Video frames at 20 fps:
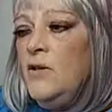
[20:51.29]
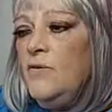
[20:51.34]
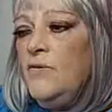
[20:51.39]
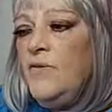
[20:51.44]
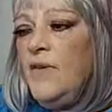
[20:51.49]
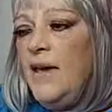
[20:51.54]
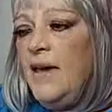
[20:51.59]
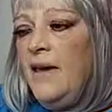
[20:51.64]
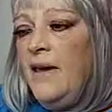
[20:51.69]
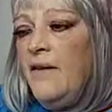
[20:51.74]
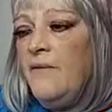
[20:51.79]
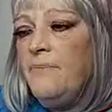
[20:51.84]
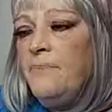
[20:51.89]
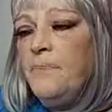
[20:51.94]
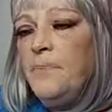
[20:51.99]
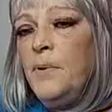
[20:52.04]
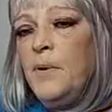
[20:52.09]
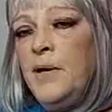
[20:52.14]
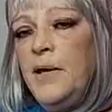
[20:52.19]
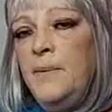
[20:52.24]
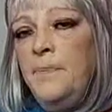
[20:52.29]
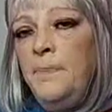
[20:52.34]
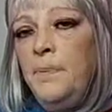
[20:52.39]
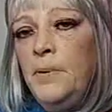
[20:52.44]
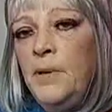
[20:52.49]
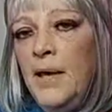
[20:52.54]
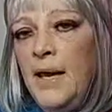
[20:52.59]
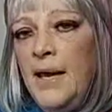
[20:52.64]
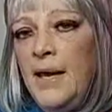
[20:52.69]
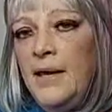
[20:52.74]
they have
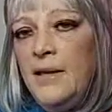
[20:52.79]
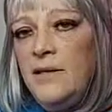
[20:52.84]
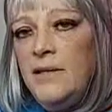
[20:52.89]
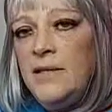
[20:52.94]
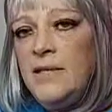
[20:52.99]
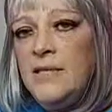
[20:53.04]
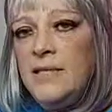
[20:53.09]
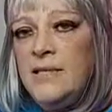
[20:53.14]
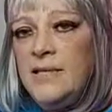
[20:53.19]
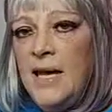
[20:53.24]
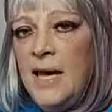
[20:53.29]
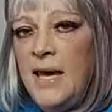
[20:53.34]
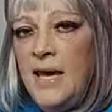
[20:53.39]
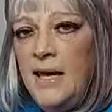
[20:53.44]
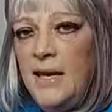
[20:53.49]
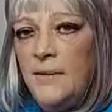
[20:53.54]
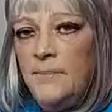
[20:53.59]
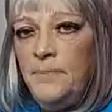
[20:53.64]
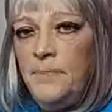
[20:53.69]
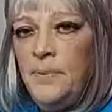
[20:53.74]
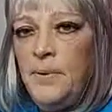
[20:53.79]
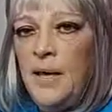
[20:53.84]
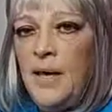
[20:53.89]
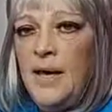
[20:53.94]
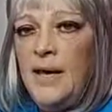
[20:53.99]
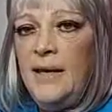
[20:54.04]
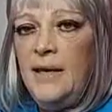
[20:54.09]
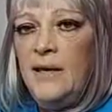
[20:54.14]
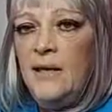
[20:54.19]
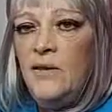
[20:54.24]
pre-planned to stay and
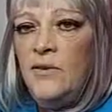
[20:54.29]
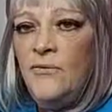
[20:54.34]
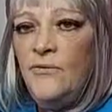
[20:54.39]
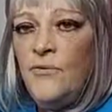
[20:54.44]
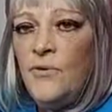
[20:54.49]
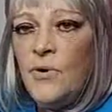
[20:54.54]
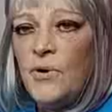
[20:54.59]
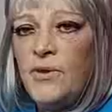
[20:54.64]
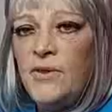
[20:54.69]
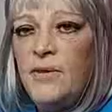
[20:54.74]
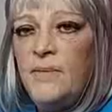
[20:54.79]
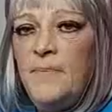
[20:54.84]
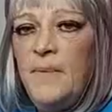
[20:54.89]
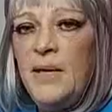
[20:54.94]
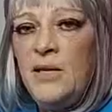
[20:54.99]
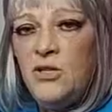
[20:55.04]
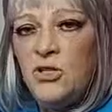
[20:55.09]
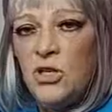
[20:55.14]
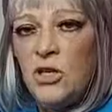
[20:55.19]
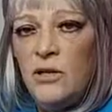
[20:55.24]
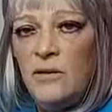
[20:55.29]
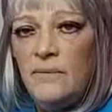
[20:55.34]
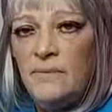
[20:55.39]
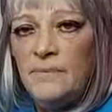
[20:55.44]
play in the fourth dimension